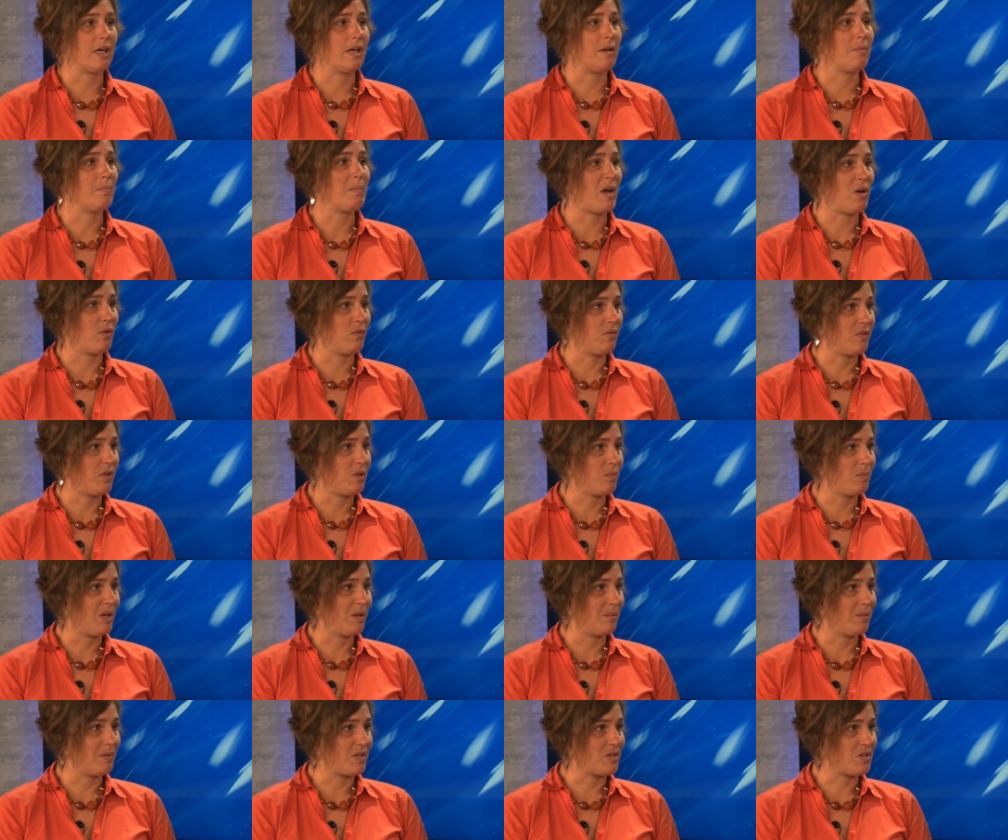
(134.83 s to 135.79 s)
Mountain View
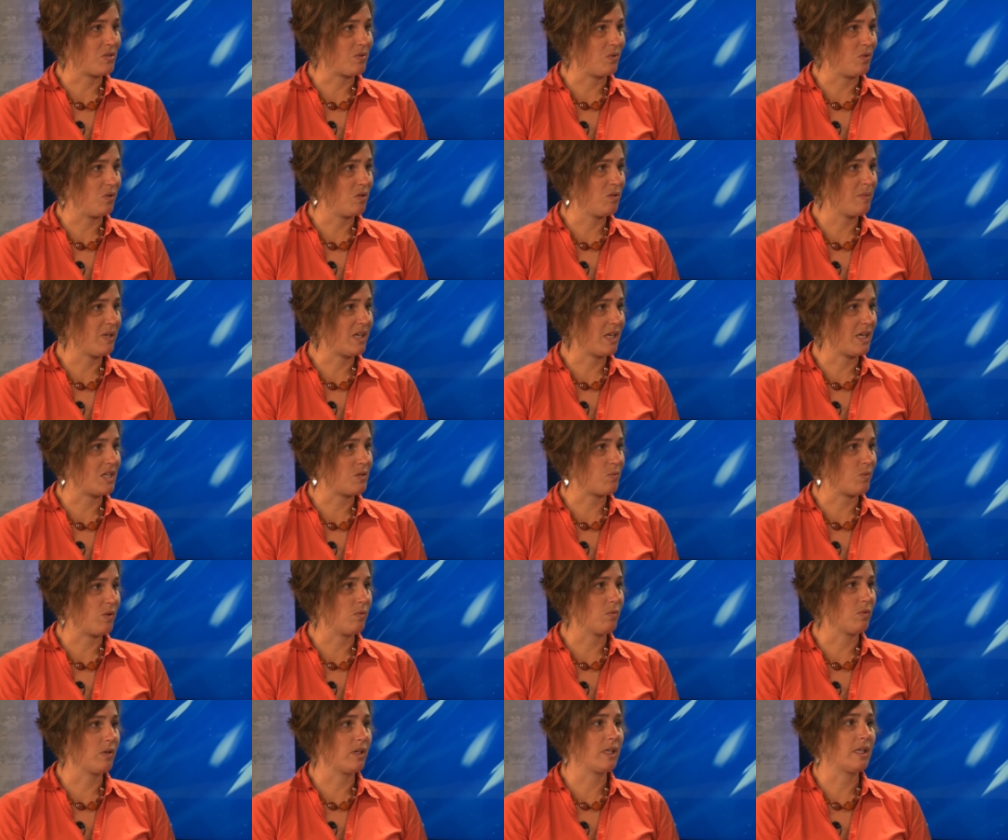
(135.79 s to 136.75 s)
Public School because
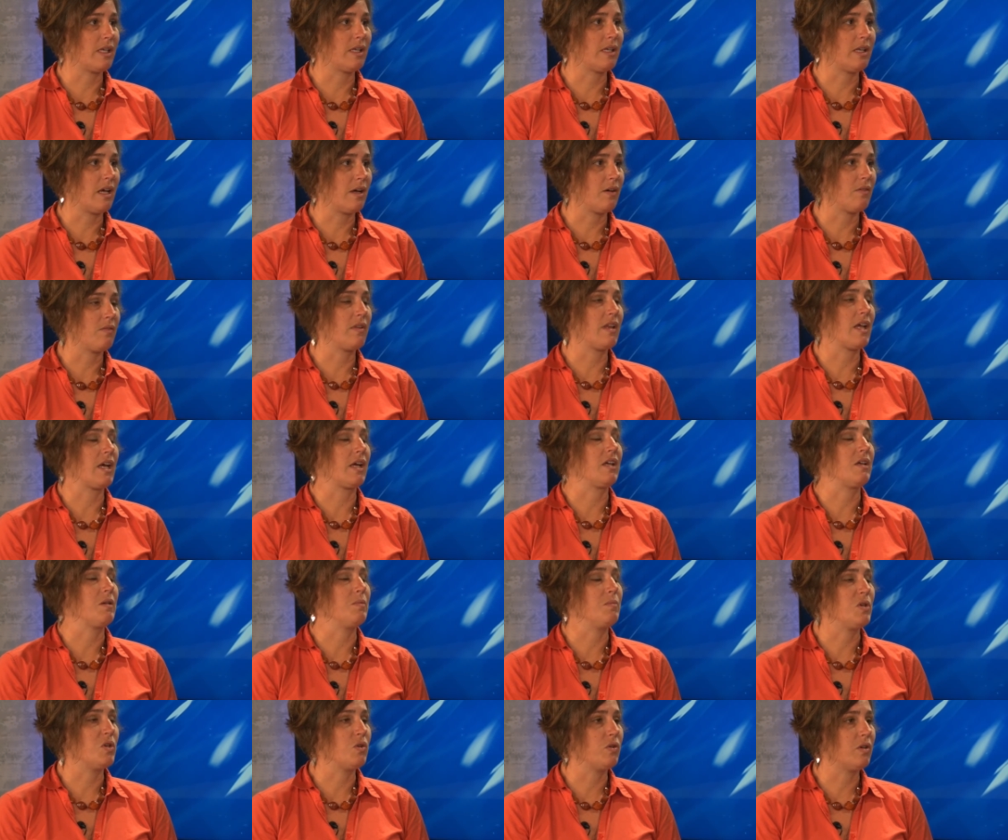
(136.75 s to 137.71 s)
we really loved that
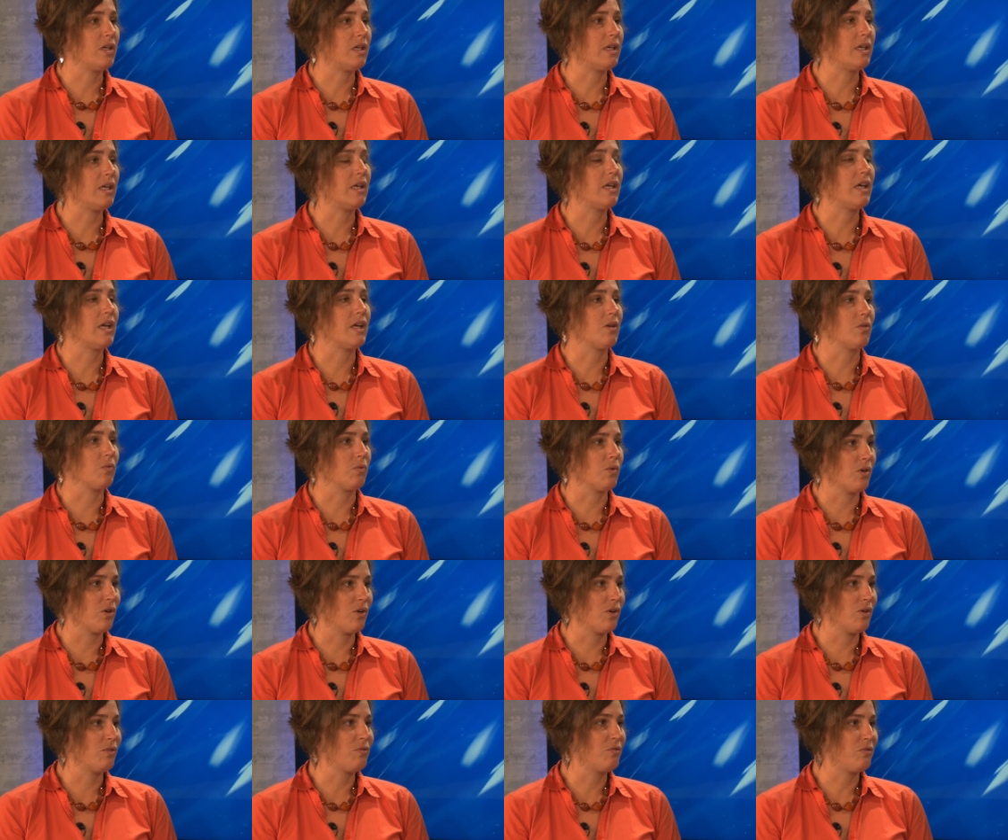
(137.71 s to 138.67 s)
community and
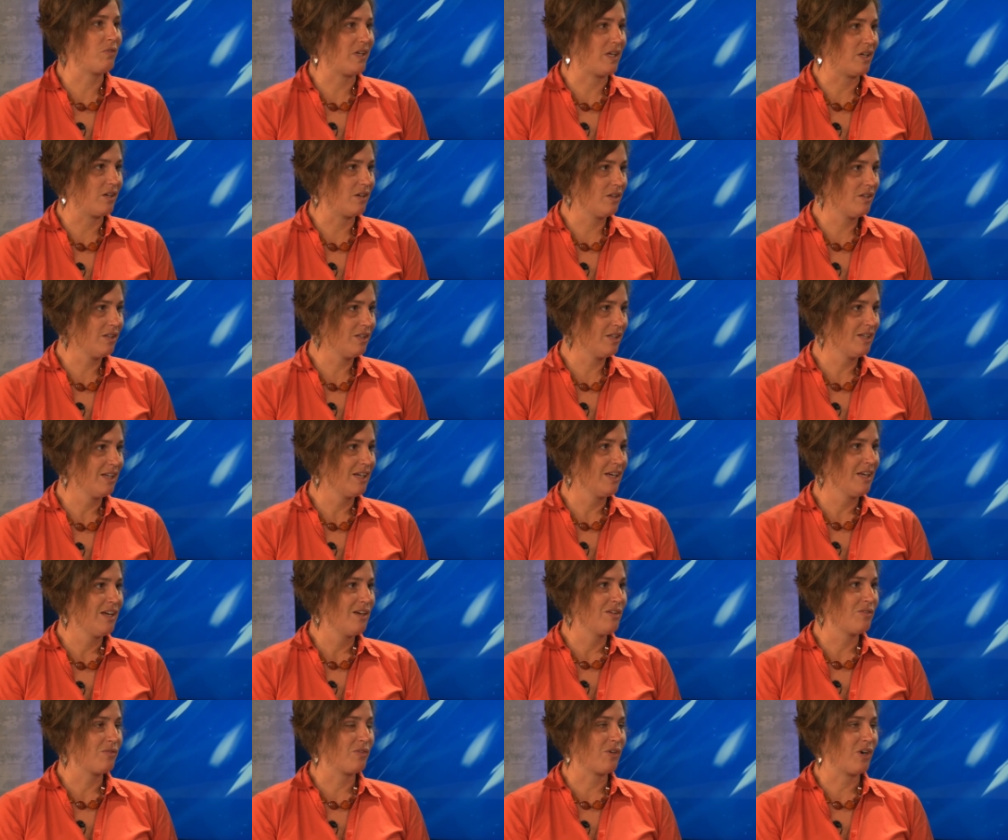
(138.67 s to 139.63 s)
rural feel
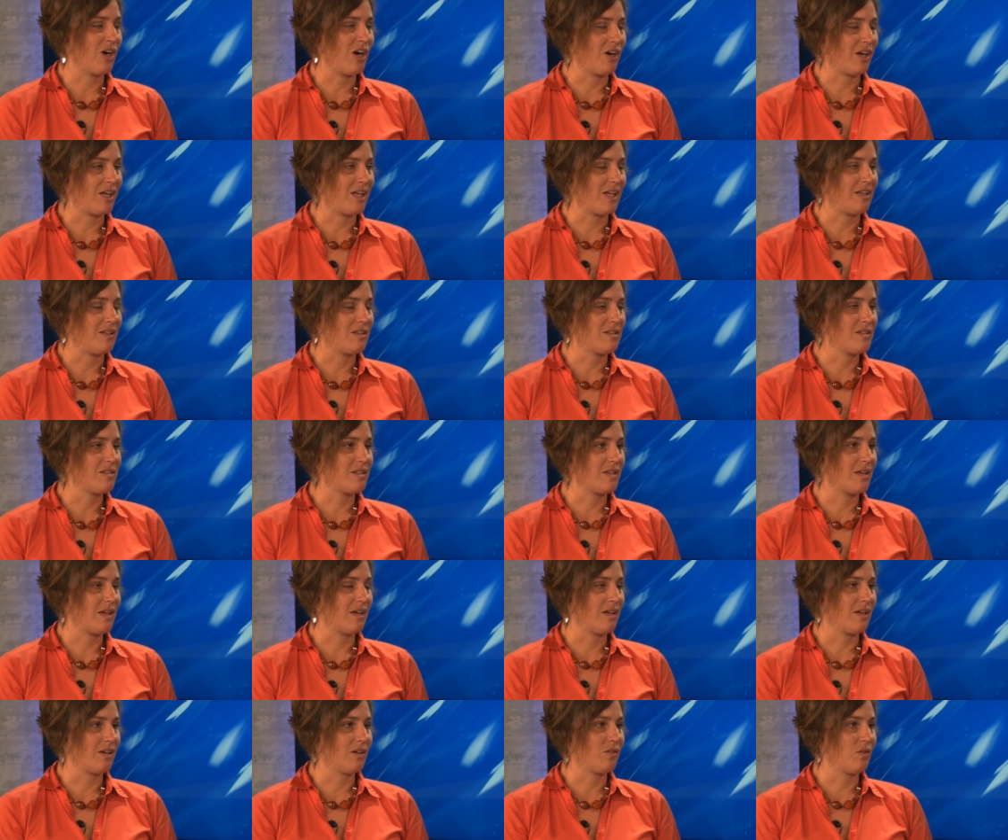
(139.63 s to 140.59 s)
for our kids
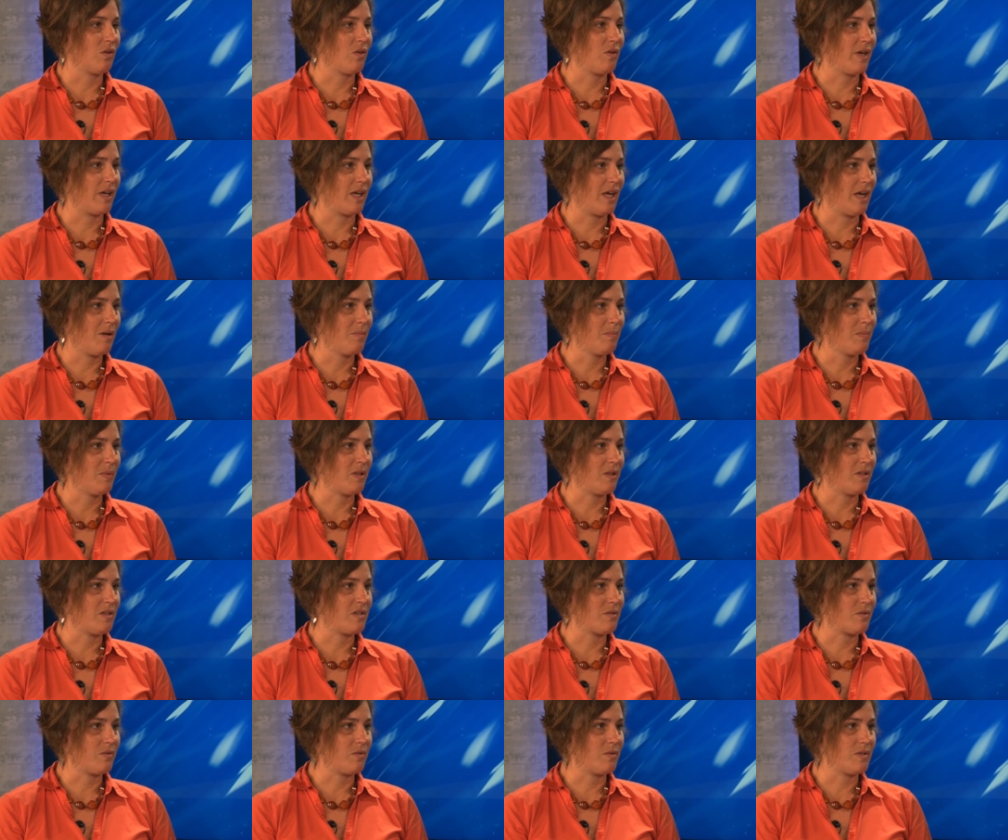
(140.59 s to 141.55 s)
growing up in
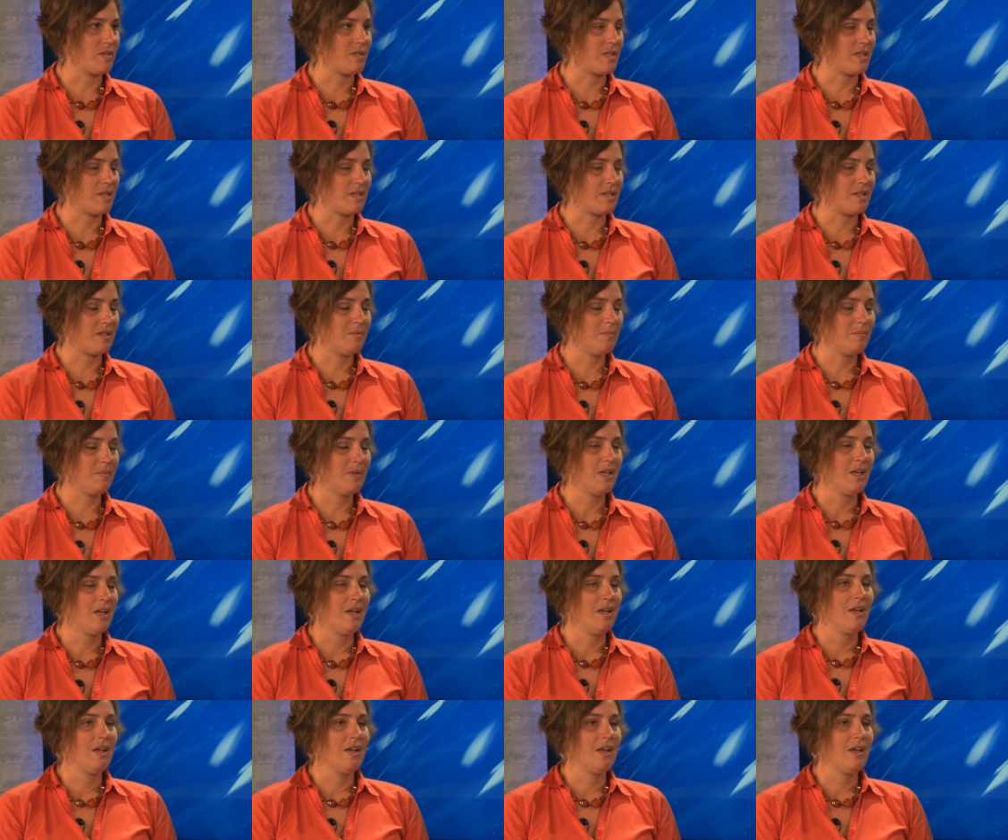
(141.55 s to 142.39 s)
the school system.